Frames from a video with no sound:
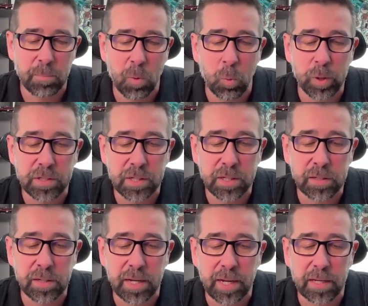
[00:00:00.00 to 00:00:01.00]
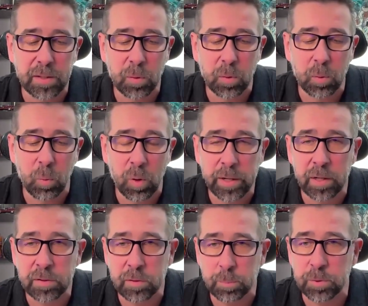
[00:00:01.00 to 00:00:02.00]
we did a
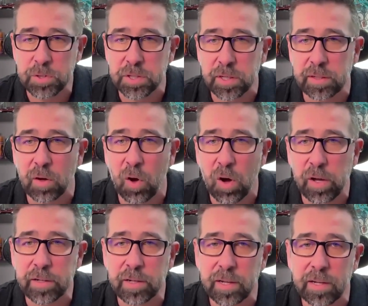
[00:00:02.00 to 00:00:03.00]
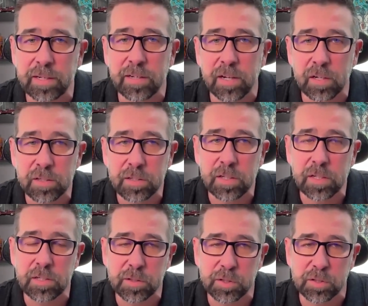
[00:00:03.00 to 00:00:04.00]
100% online
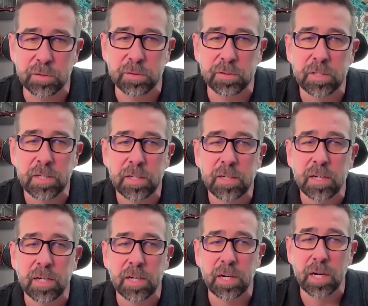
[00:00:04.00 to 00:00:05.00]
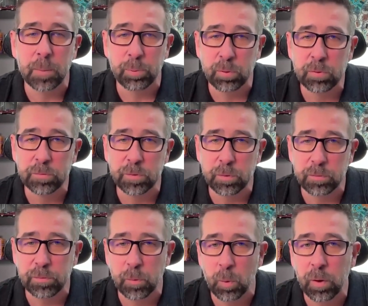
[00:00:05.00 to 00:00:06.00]
unconditional approval
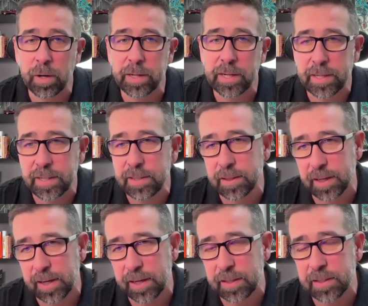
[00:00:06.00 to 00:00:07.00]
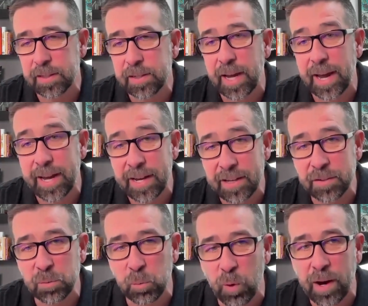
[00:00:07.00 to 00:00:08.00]
for a HELOC
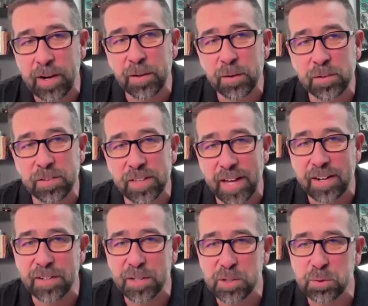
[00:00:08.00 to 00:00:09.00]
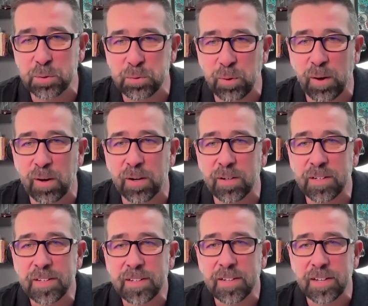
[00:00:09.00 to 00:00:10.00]
and wired that initial draw
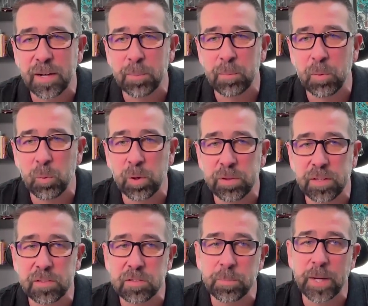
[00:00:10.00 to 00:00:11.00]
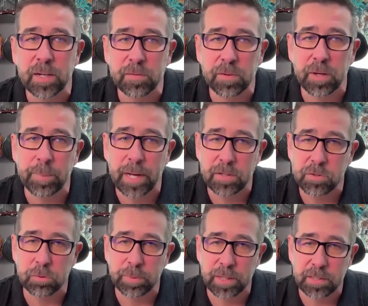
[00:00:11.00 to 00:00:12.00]
within the span of about
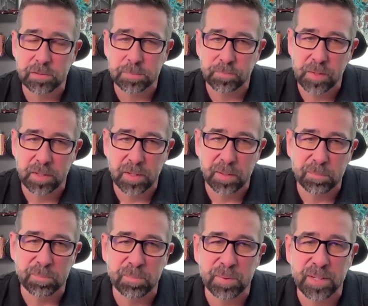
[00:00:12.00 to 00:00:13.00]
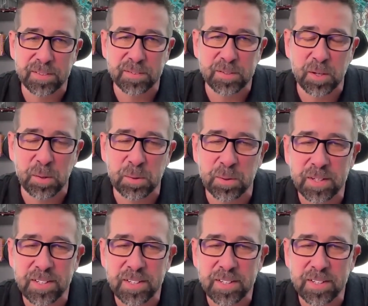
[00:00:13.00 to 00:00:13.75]
2 minutes. And so